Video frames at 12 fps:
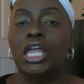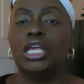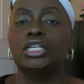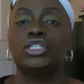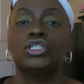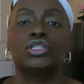
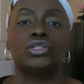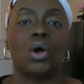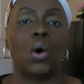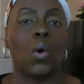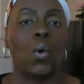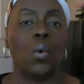It's
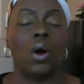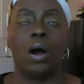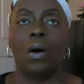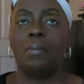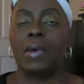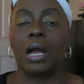so,
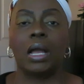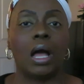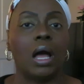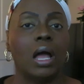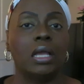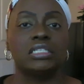oh my
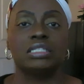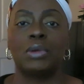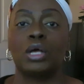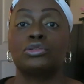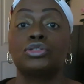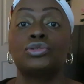God, it
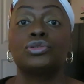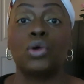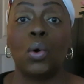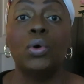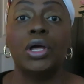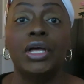smells
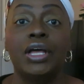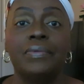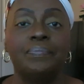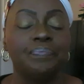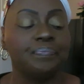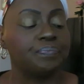so good.